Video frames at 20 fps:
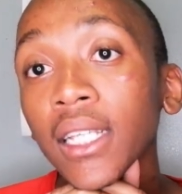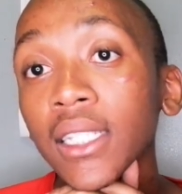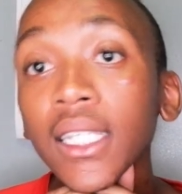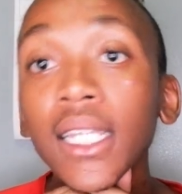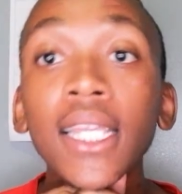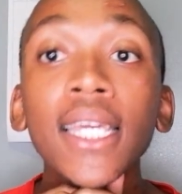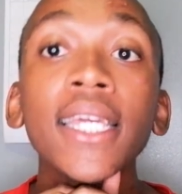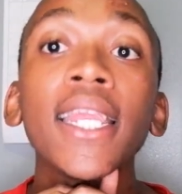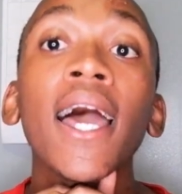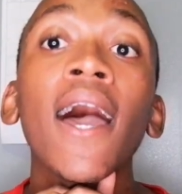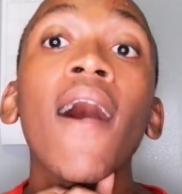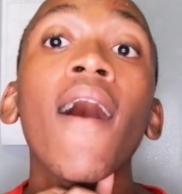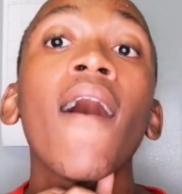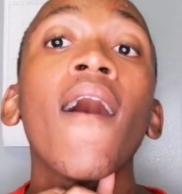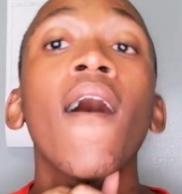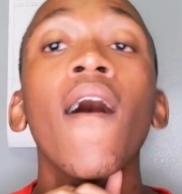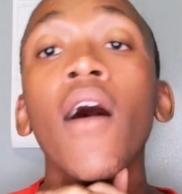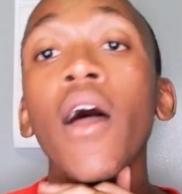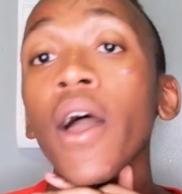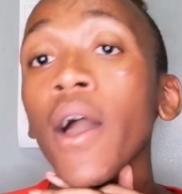Selena,
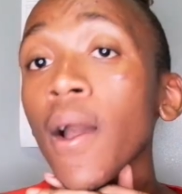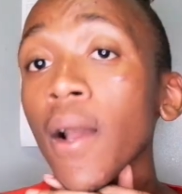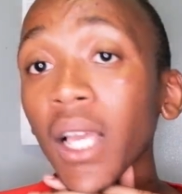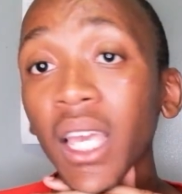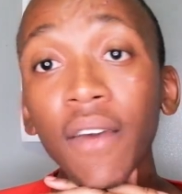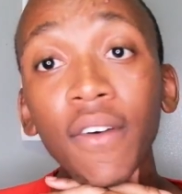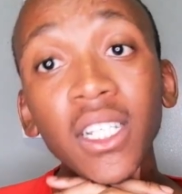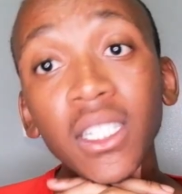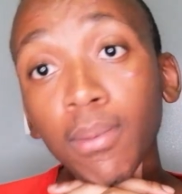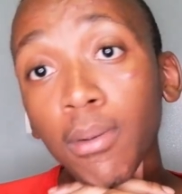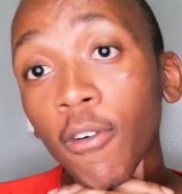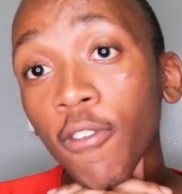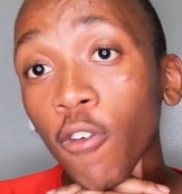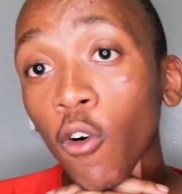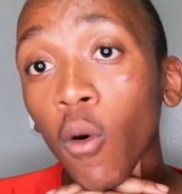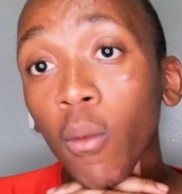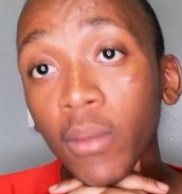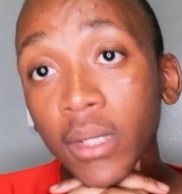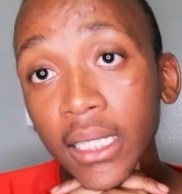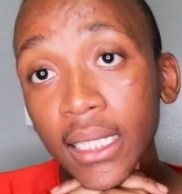give us
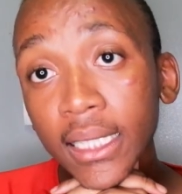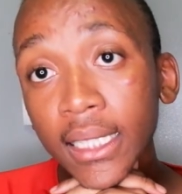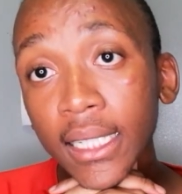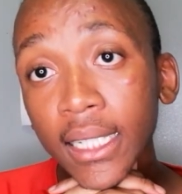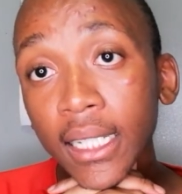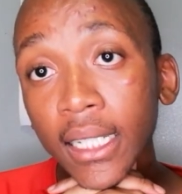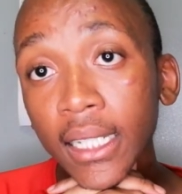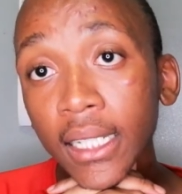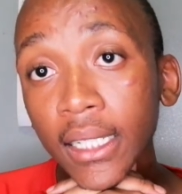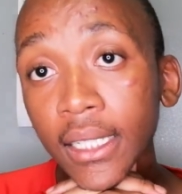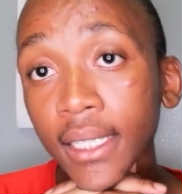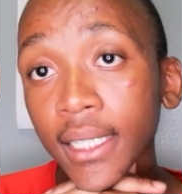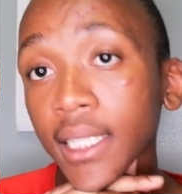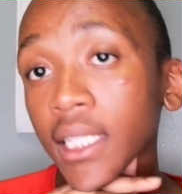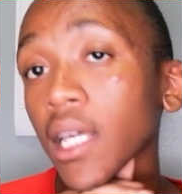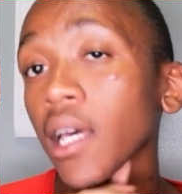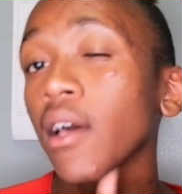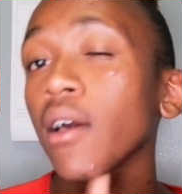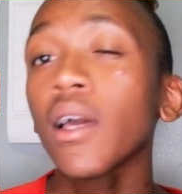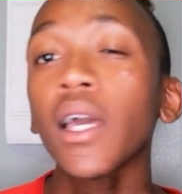performances.